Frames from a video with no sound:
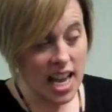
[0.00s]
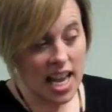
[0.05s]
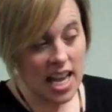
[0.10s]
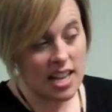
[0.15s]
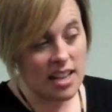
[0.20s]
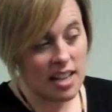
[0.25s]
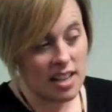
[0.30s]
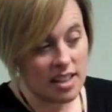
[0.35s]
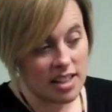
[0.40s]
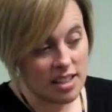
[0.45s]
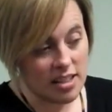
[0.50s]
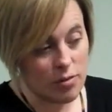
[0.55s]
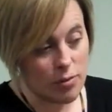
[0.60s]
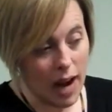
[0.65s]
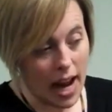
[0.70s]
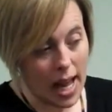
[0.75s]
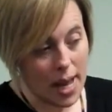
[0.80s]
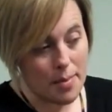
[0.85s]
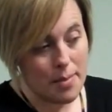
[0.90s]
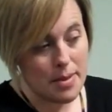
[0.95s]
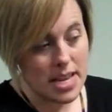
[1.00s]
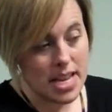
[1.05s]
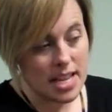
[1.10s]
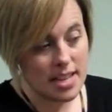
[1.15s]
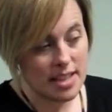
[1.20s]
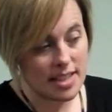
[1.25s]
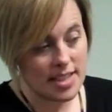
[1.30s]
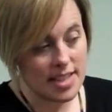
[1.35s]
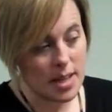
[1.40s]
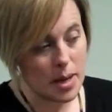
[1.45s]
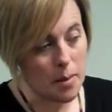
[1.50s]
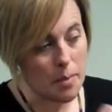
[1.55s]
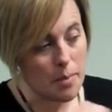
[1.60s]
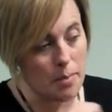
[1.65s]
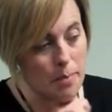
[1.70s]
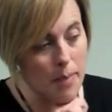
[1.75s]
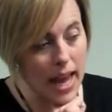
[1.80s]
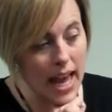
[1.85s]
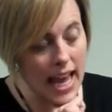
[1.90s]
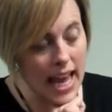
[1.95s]
And the little rabbit is in
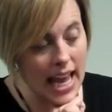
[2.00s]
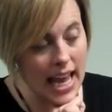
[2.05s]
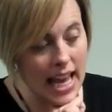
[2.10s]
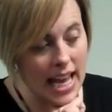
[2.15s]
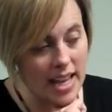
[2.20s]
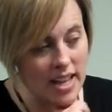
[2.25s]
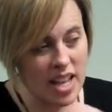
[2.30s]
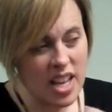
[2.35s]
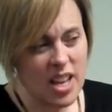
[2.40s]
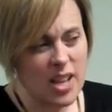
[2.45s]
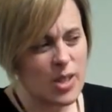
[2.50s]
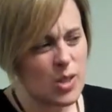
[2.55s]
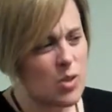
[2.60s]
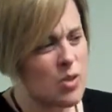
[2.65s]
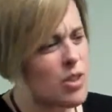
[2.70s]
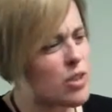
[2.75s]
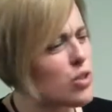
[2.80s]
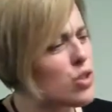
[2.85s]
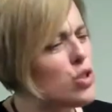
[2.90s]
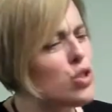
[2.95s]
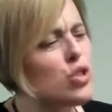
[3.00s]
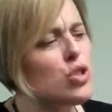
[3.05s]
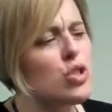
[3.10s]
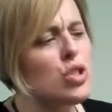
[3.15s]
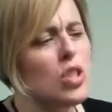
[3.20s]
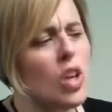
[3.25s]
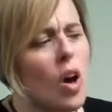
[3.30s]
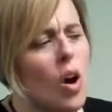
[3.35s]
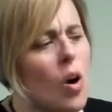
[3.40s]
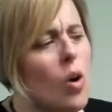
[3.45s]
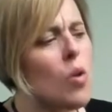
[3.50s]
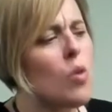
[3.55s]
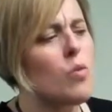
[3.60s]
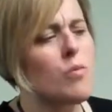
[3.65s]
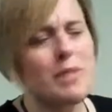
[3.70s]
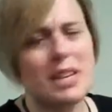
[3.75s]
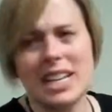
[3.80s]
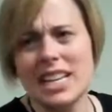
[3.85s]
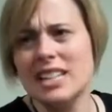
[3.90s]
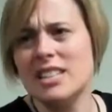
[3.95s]
a bed. So there's so
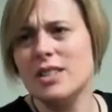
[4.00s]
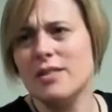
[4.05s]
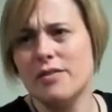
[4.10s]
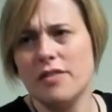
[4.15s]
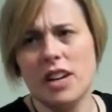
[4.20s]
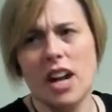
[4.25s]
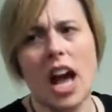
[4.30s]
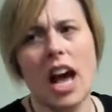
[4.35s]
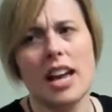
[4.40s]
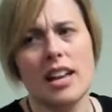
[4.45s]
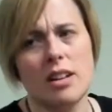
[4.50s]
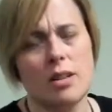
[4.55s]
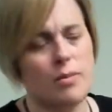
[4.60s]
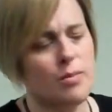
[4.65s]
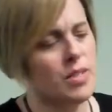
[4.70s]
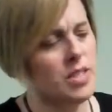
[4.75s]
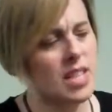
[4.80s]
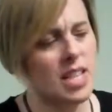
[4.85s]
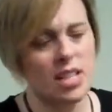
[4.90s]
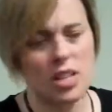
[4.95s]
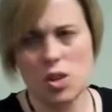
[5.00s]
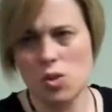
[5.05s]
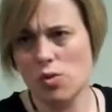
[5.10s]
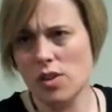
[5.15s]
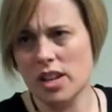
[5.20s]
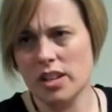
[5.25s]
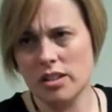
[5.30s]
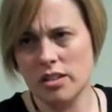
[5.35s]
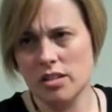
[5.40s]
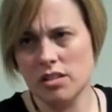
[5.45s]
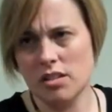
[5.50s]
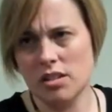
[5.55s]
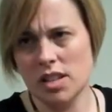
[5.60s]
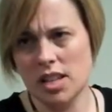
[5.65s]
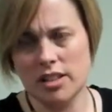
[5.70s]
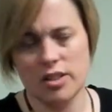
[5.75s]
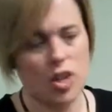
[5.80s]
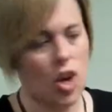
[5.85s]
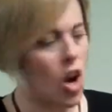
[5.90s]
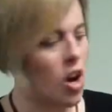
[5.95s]
many different items that you can
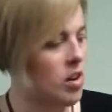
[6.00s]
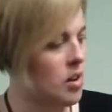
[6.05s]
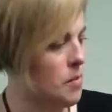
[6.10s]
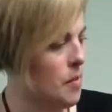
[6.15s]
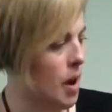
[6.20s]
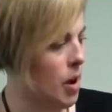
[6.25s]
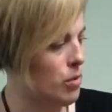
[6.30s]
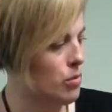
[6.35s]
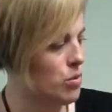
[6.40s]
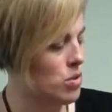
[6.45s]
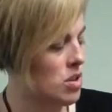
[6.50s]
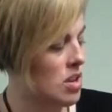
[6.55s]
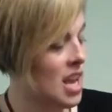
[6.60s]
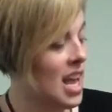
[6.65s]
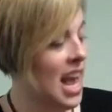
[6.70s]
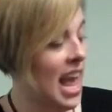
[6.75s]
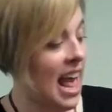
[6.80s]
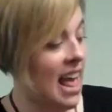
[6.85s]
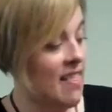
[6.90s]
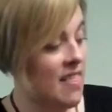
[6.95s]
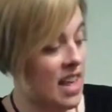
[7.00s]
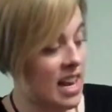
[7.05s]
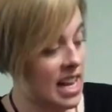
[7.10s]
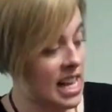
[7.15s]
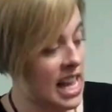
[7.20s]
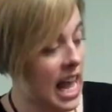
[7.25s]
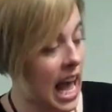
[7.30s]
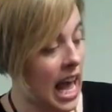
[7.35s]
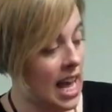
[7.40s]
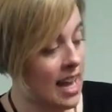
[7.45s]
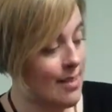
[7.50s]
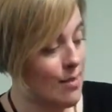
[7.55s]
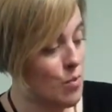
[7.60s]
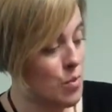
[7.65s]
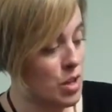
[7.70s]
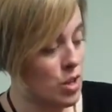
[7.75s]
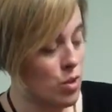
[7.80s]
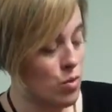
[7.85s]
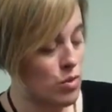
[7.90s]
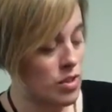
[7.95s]
talk about. And then again,
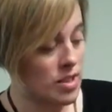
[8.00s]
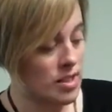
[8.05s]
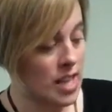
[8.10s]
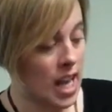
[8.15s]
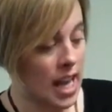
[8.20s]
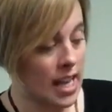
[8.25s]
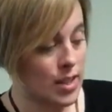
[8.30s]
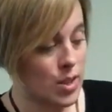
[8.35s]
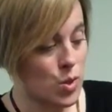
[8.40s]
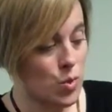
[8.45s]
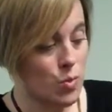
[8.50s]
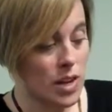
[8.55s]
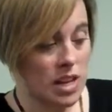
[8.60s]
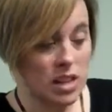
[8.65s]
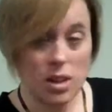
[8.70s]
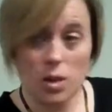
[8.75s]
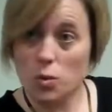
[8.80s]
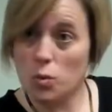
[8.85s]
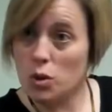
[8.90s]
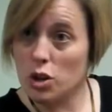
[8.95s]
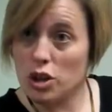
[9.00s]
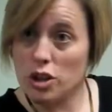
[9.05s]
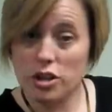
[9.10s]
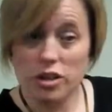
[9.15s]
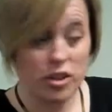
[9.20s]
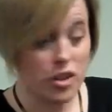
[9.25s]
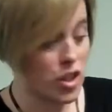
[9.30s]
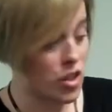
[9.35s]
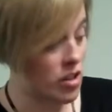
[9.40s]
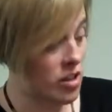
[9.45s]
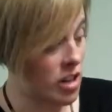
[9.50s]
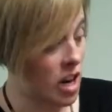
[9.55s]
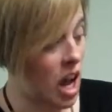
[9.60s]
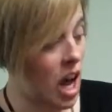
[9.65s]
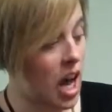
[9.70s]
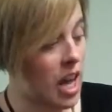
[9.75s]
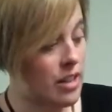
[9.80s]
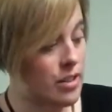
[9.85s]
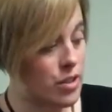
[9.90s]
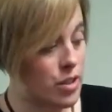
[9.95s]
when you decide to read the words, you're gonna
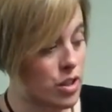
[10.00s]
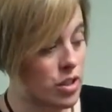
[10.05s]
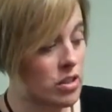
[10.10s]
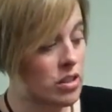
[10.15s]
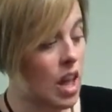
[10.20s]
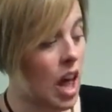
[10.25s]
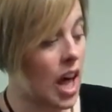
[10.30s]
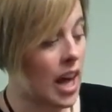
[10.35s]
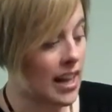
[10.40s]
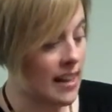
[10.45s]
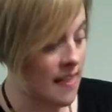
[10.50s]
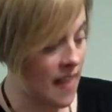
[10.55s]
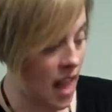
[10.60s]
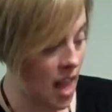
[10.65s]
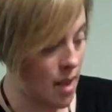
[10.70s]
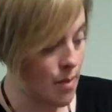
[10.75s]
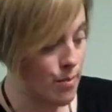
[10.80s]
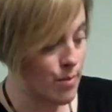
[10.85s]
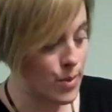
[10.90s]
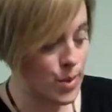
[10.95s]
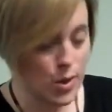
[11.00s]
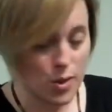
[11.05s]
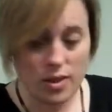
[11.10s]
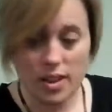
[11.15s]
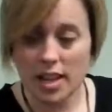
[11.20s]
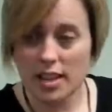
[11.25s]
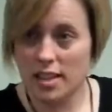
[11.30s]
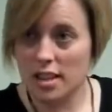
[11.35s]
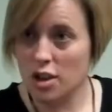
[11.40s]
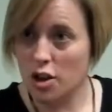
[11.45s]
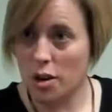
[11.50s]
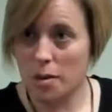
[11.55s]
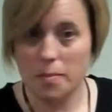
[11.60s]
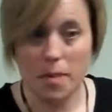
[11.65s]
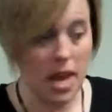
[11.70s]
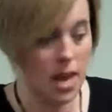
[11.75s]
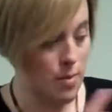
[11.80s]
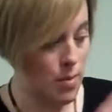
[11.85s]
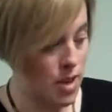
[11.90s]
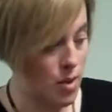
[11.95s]
underline them so that your
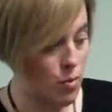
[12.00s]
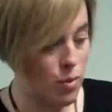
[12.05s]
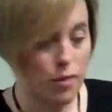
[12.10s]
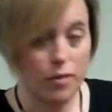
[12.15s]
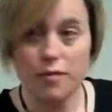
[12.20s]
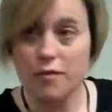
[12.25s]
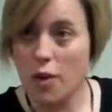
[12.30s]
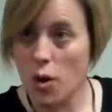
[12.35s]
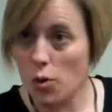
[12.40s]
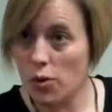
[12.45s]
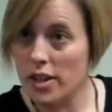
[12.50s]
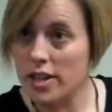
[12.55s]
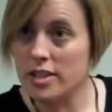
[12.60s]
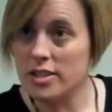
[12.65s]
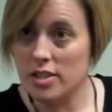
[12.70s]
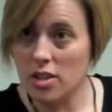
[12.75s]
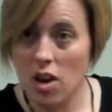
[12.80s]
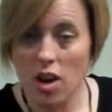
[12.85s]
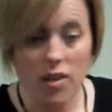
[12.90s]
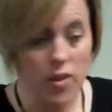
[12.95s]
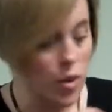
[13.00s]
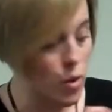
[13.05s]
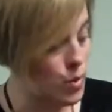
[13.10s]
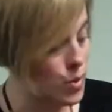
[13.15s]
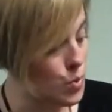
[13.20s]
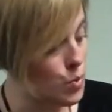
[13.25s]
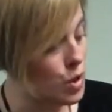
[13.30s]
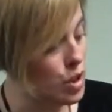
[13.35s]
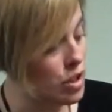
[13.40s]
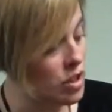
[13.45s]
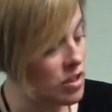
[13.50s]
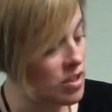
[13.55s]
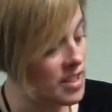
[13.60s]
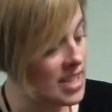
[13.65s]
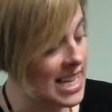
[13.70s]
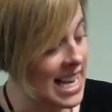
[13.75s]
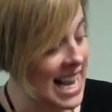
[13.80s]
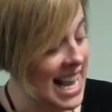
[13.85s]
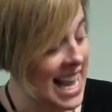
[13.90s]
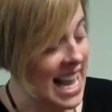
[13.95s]
baby will focus on those words.
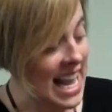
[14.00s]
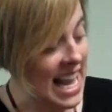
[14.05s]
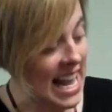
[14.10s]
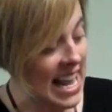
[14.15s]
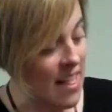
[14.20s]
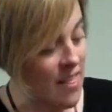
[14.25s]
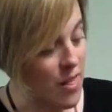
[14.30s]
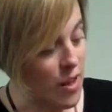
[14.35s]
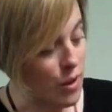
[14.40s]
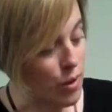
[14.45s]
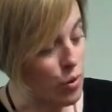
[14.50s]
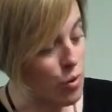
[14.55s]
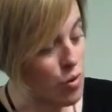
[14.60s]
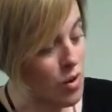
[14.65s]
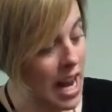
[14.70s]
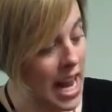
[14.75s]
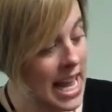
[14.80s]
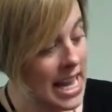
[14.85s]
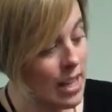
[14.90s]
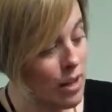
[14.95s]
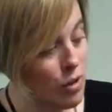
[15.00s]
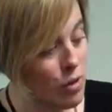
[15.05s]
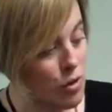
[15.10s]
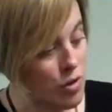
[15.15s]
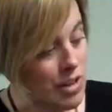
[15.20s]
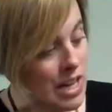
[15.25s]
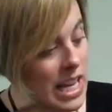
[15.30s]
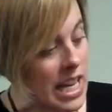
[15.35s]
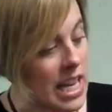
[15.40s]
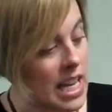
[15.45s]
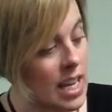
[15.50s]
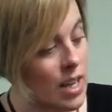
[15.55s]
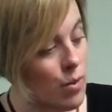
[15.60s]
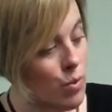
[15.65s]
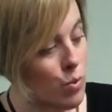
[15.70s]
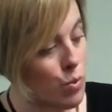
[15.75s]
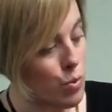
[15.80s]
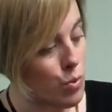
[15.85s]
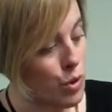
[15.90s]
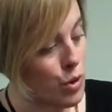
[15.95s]
In the great
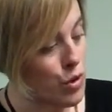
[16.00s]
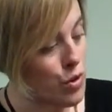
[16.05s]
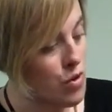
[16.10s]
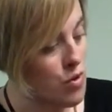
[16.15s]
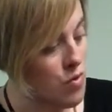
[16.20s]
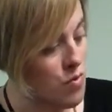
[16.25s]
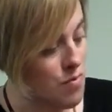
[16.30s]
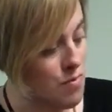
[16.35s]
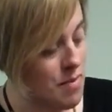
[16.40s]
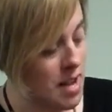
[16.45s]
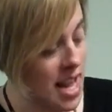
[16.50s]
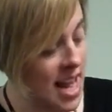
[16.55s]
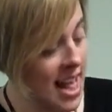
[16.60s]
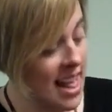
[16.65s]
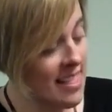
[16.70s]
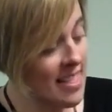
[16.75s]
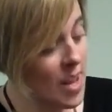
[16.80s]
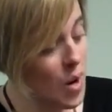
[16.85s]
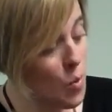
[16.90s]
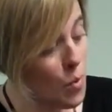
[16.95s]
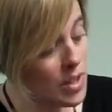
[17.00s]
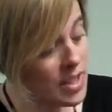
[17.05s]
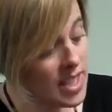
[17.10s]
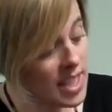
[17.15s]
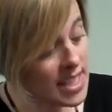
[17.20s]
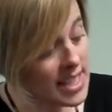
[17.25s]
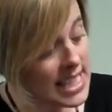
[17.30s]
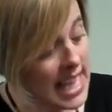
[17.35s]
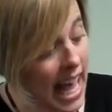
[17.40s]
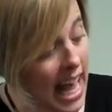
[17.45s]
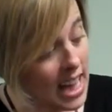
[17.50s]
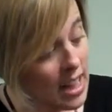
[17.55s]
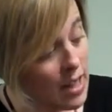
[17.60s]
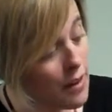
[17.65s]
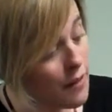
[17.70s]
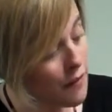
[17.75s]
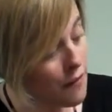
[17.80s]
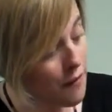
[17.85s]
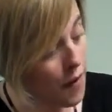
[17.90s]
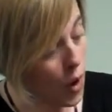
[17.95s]
green room, there was a
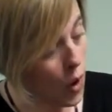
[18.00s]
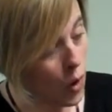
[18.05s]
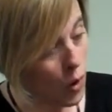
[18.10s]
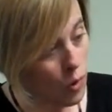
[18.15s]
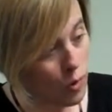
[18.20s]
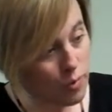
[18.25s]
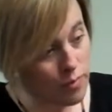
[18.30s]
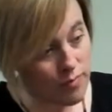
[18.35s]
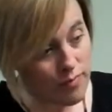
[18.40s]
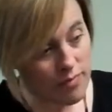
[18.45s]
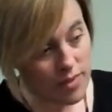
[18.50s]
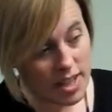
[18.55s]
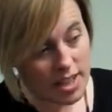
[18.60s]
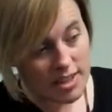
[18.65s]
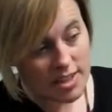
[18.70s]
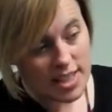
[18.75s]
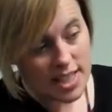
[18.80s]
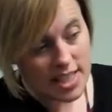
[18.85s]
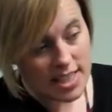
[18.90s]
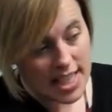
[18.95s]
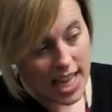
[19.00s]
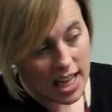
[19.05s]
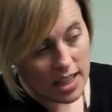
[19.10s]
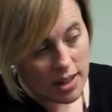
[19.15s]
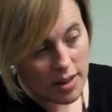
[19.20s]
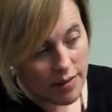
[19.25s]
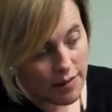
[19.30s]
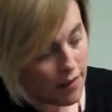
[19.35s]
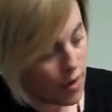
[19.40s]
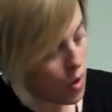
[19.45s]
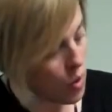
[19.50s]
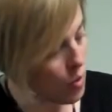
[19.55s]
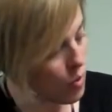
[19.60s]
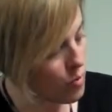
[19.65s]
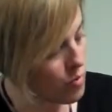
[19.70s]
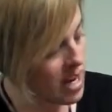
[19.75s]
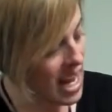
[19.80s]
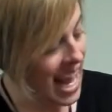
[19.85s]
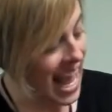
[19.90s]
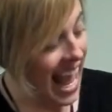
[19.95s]
telephone. There's the
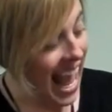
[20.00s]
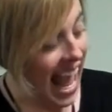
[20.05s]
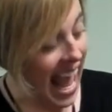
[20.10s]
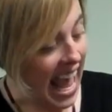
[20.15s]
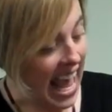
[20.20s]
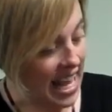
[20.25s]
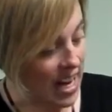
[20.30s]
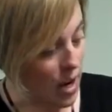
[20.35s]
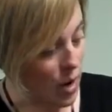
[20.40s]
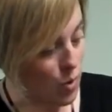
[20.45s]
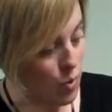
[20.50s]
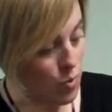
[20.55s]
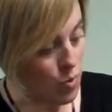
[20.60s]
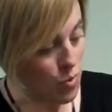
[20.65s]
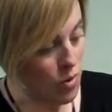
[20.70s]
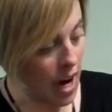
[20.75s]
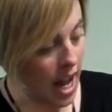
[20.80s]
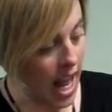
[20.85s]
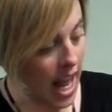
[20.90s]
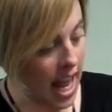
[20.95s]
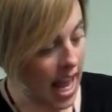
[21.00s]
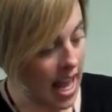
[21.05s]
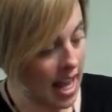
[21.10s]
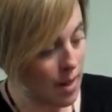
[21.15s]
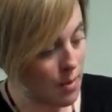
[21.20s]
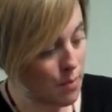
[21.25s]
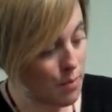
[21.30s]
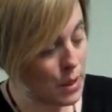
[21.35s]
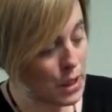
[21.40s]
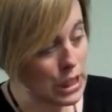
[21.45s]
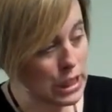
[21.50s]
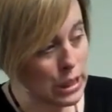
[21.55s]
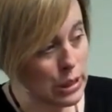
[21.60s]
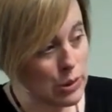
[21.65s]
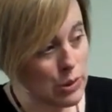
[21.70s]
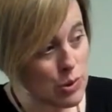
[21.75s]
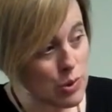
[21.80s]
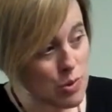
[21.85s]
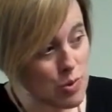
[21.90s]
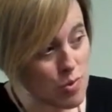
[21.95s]
telephone, and a red
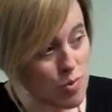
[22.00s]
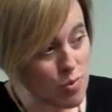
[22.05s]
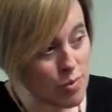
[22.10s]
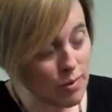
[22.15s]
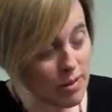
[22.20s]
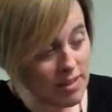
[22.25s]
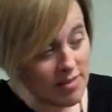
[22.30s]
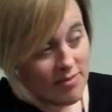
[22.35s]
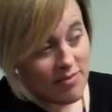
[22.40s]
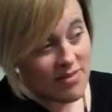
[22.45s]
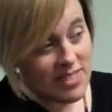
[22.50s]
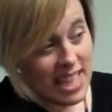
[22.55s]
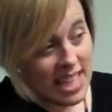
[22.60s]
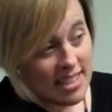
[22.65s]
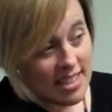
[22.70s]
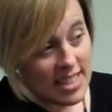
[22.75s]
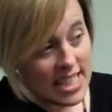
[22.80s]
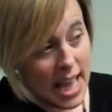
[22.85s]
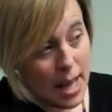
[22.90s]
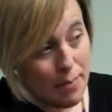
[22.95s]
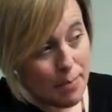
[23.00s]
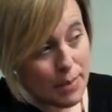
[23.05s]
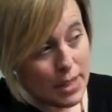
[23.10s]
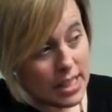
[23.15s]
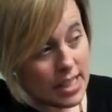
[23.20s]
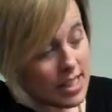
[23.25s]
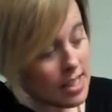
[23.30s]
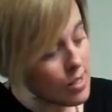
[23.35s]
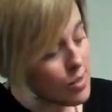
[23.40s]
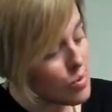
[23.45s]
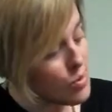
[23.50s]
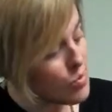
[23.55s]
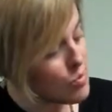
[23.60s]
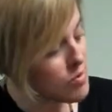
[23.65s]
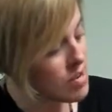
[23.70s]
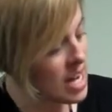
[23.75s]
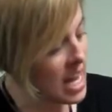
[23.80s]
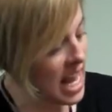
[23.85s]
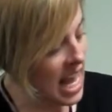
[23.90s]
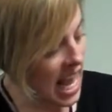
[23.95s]
balloon. There's that
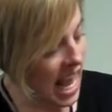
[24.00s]
balloon.